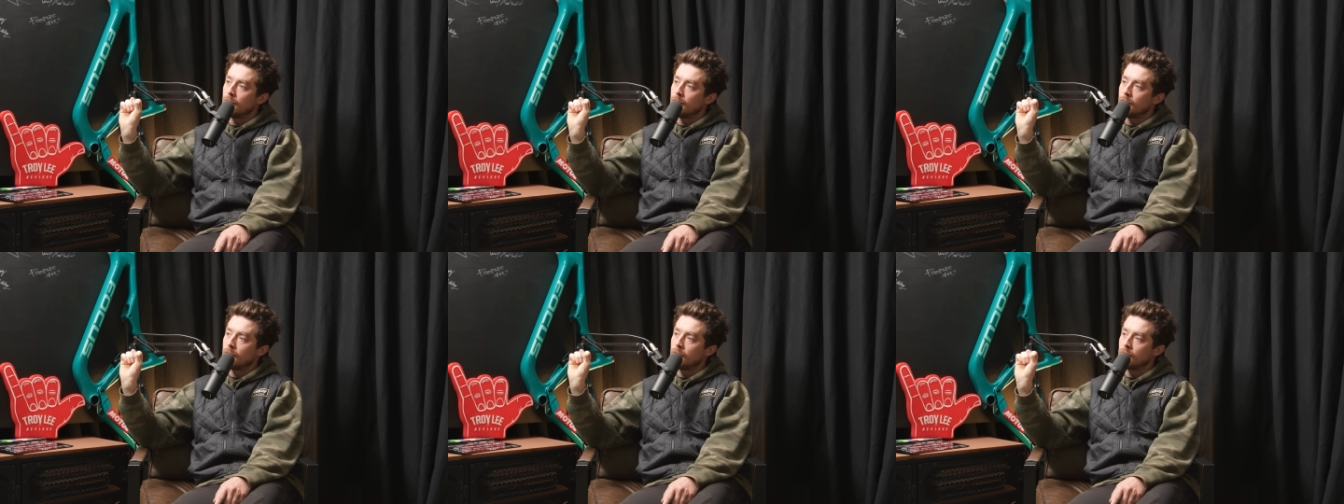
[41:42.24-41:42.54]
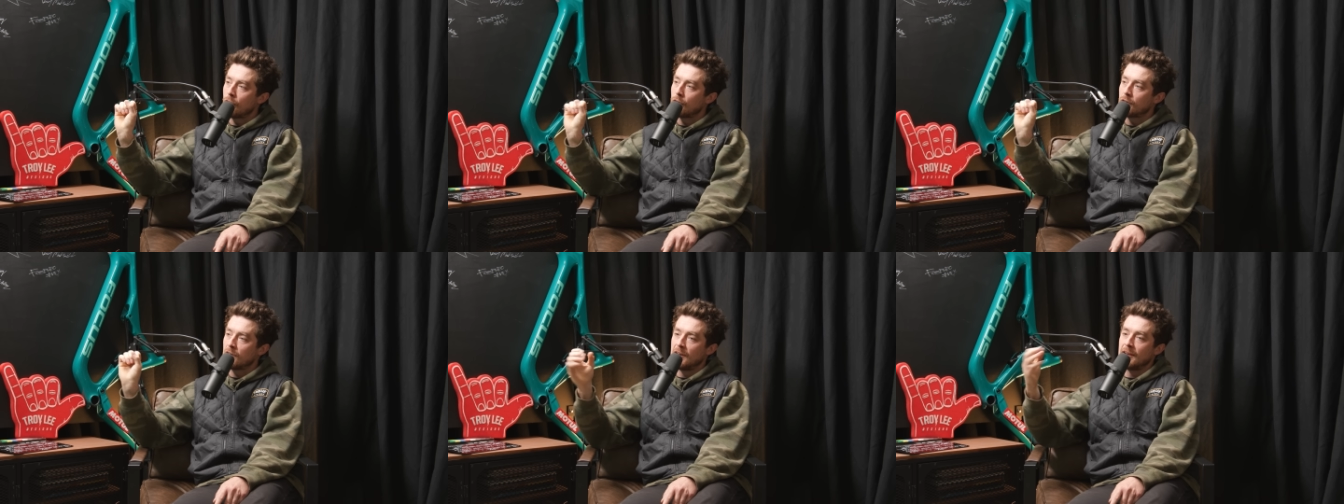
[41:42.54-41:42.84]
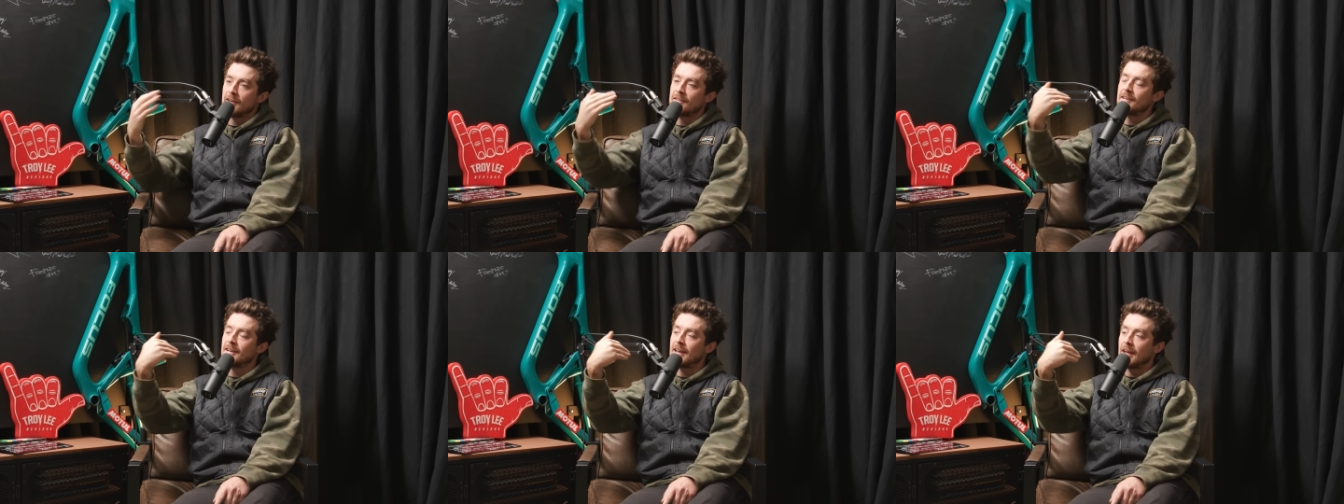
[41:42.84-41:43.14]

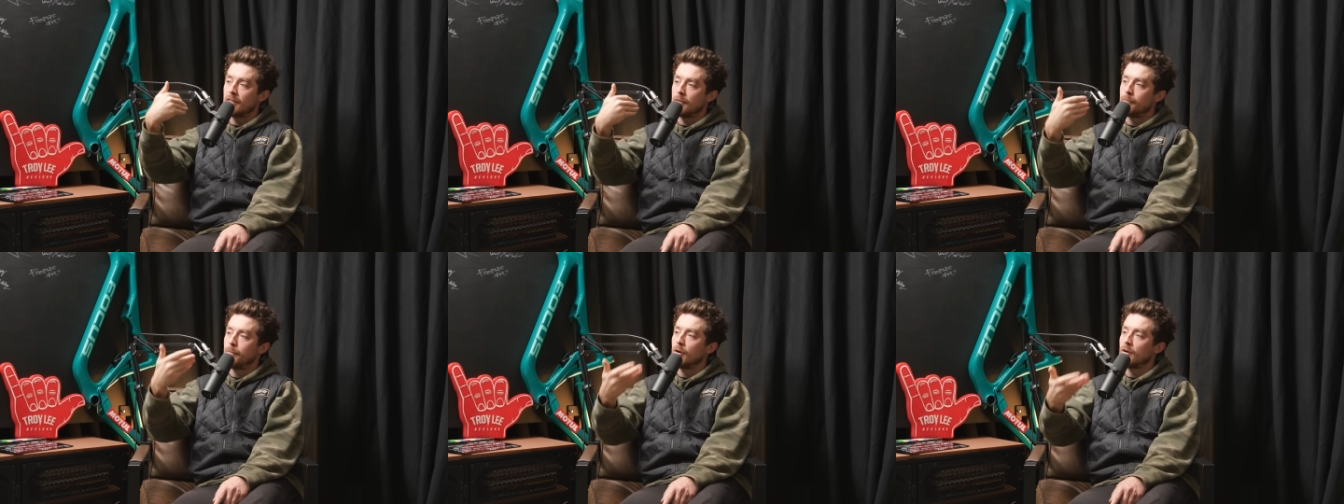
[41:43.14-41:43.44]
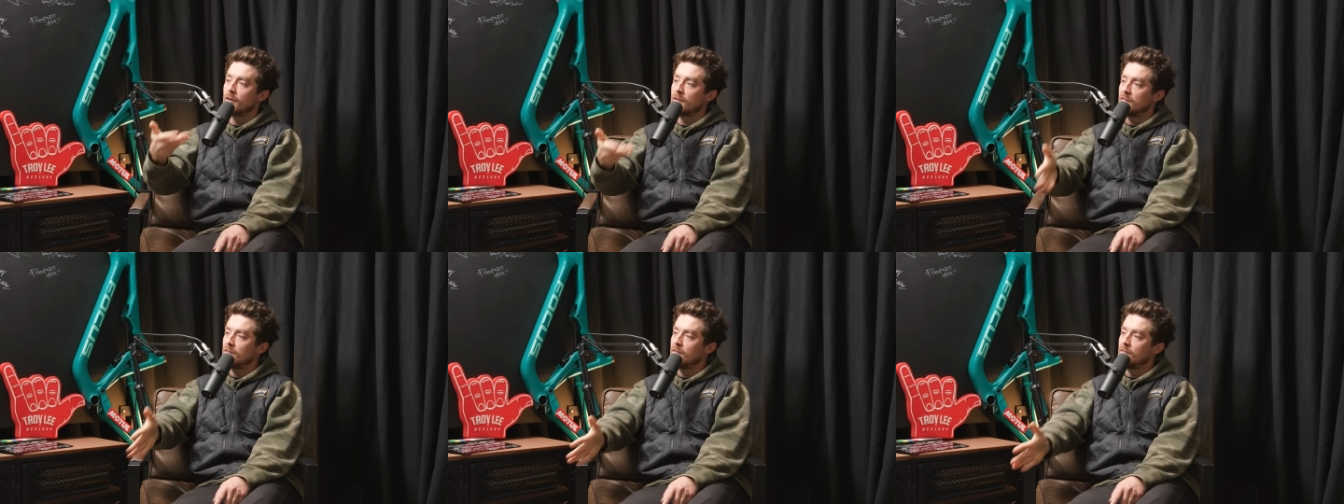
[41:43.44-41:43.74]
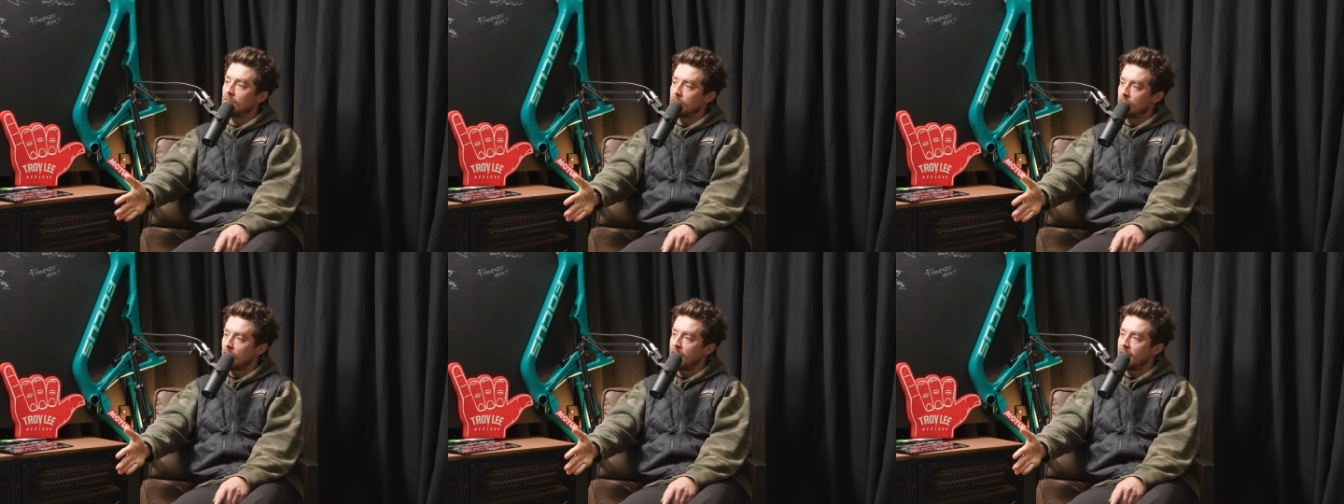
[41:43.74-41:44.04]
throttling to get the bike to
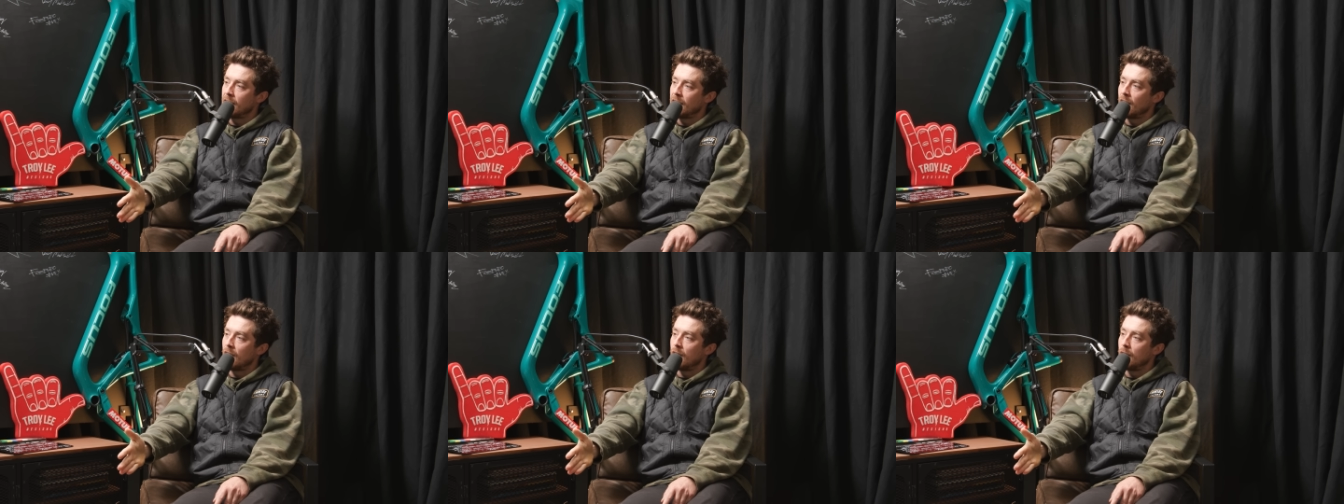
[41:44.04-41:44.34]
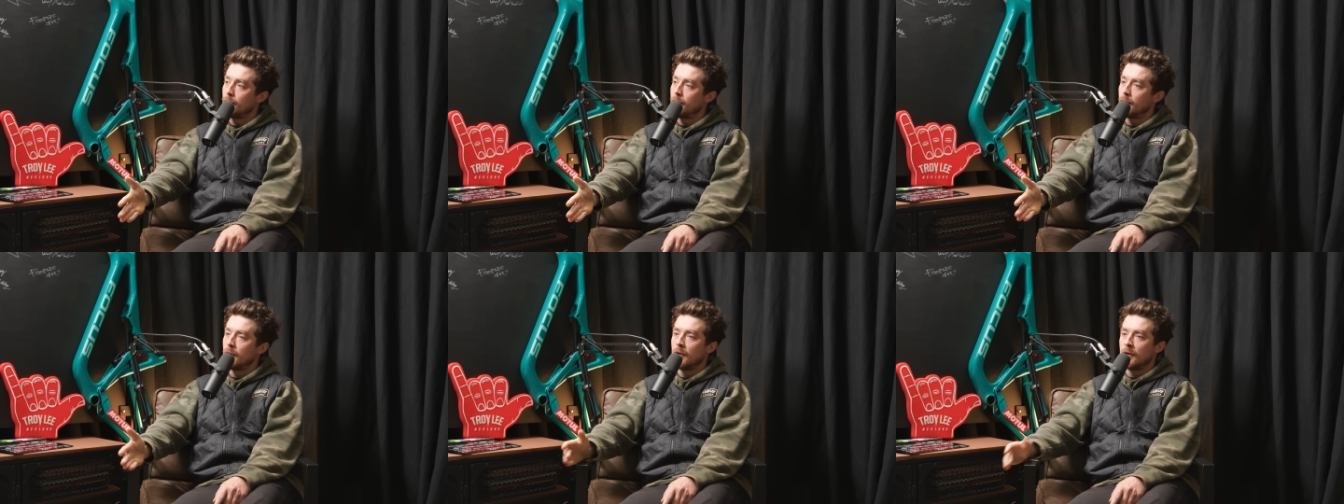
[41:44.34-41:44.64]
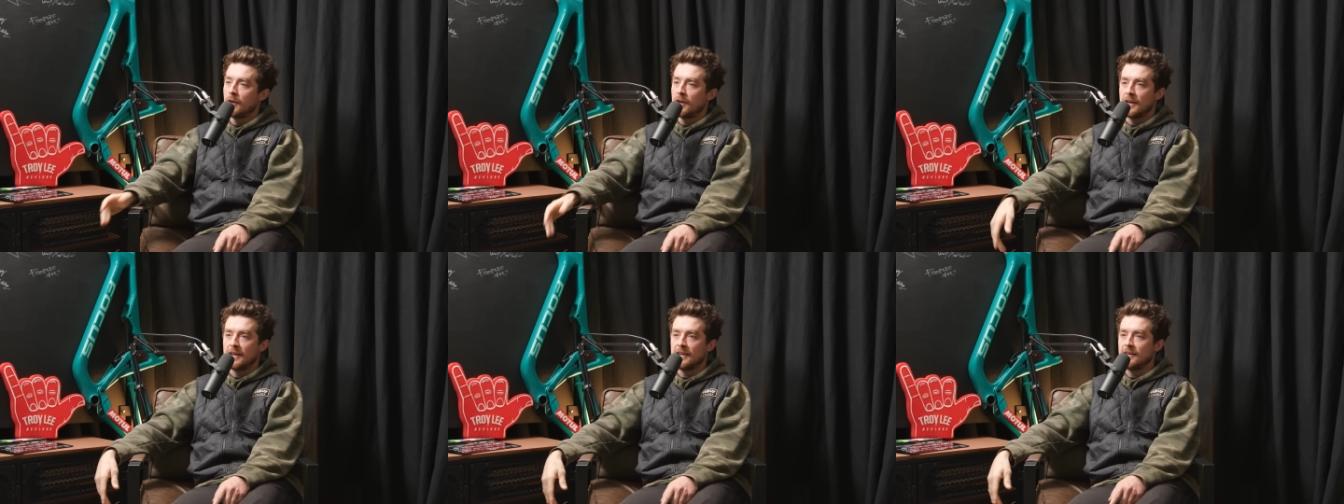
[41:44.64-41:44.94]
straighten up,
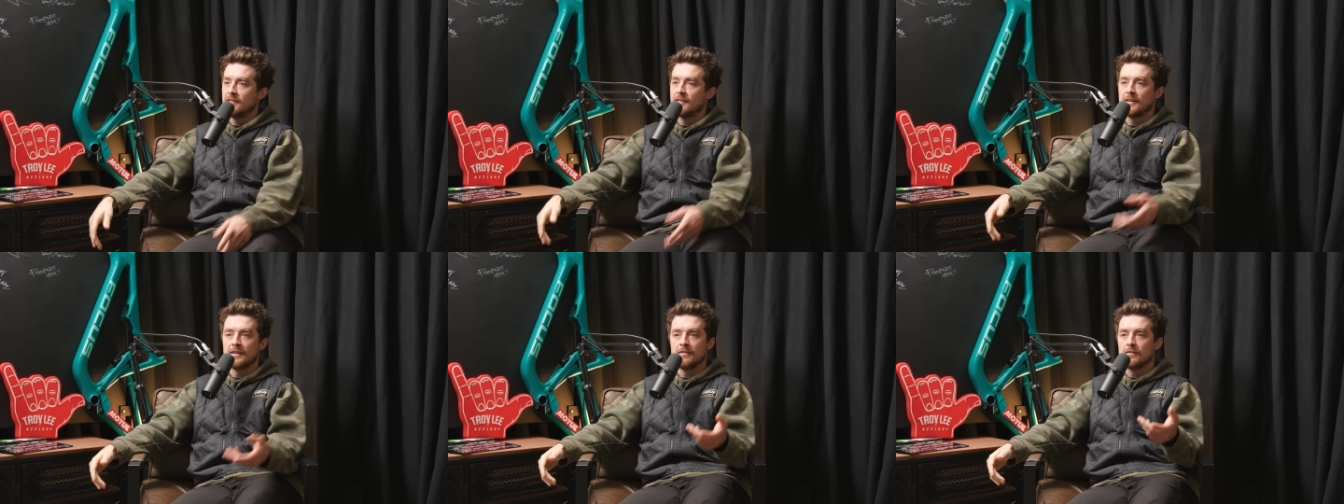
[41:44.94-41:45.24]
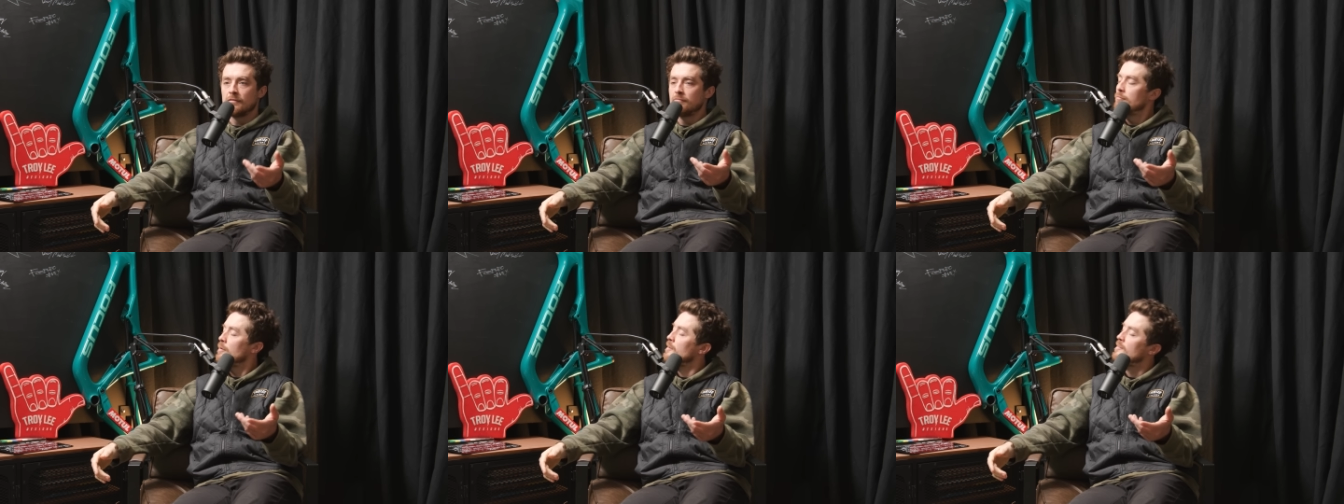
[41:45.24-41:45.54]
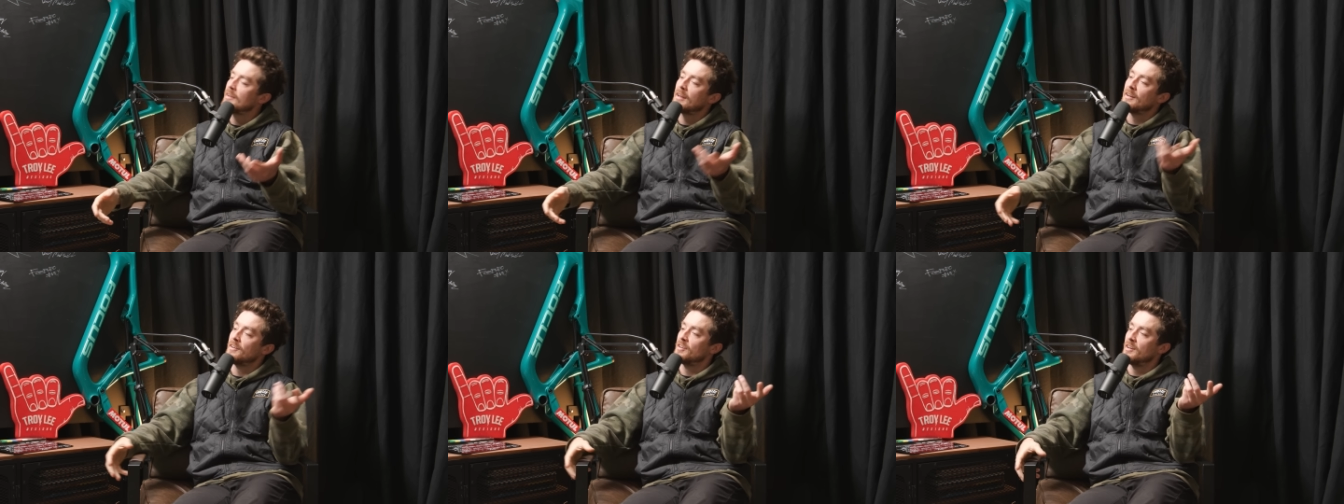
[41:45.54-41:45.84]
he's in
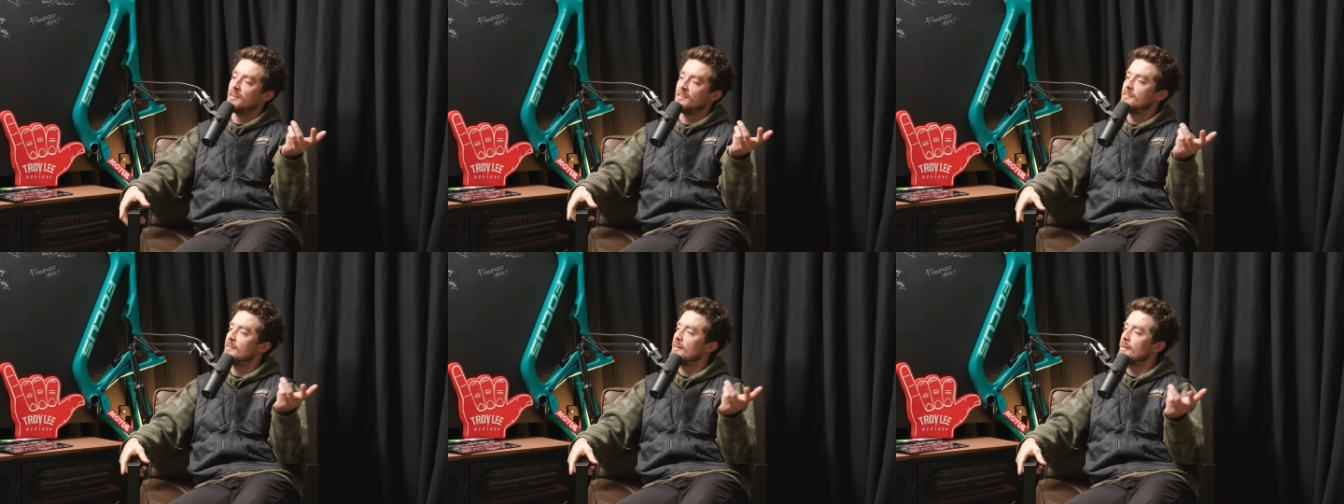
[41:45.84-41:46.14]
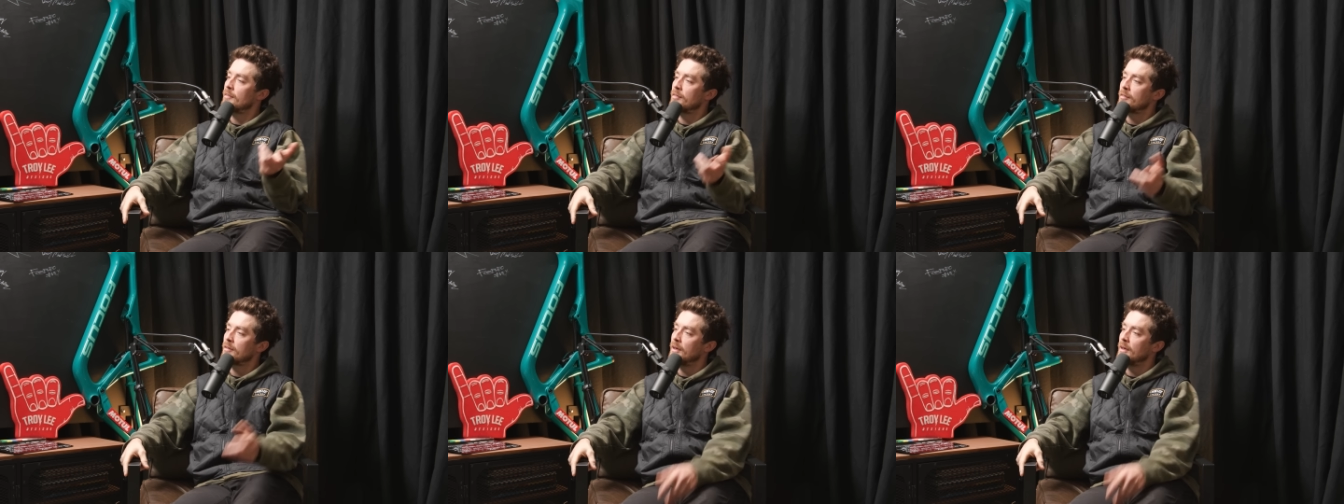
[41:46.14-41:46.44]
essentially sixth